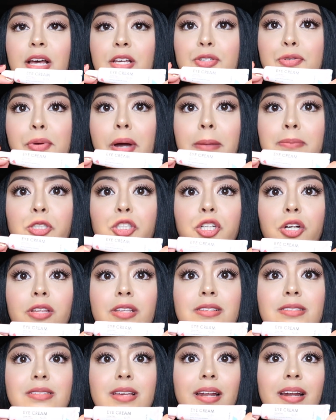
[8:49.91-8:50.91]
So I'm sure
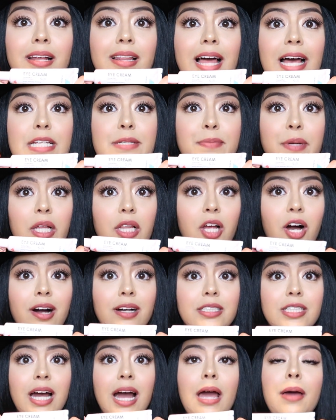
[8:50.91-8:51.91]
this is going to last me a
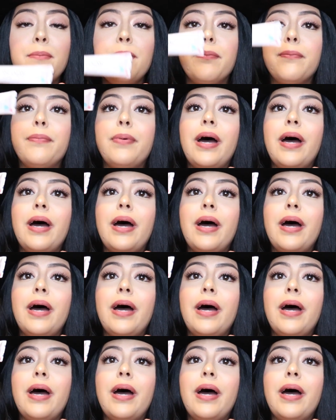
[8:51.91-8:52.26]
long time,